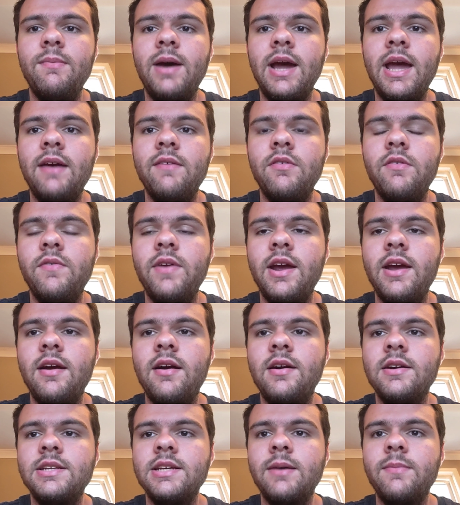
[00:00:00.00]
might have a very
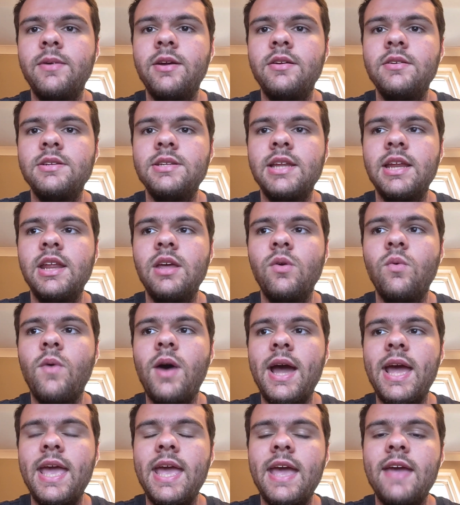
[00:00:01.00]
hard time understanding
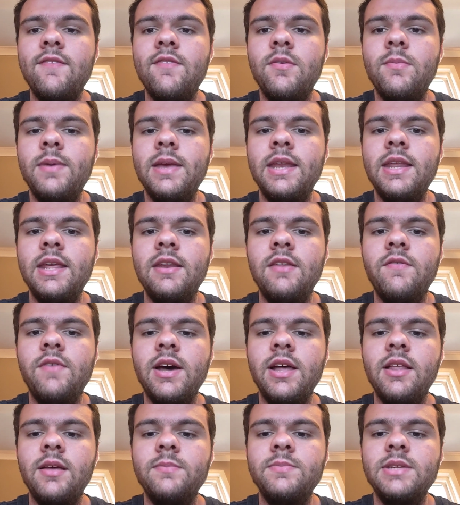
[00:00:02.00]
why AvPD
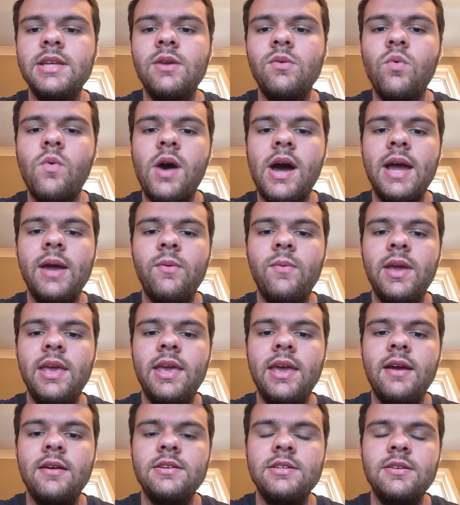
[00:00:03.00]
develops and why we
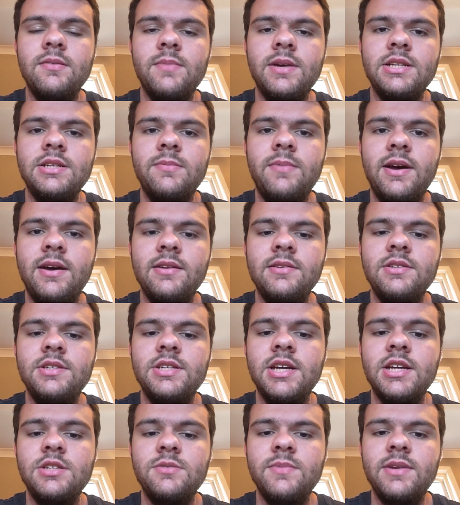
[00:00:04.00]
care so much about
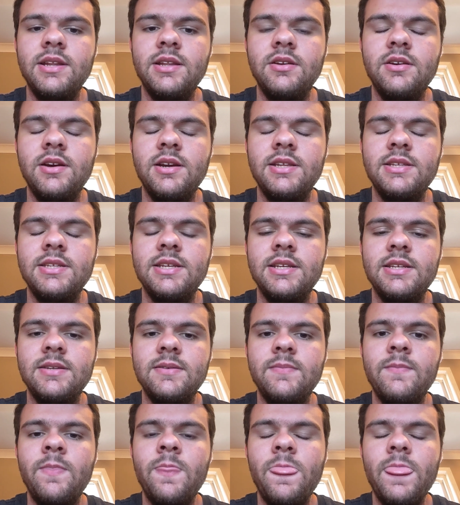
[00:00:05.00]
judgment and
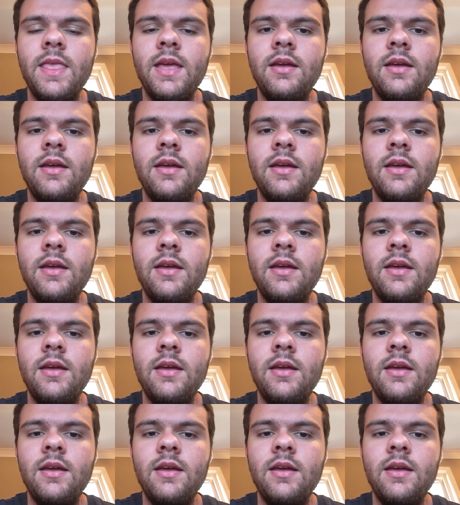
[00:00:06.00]
criticism.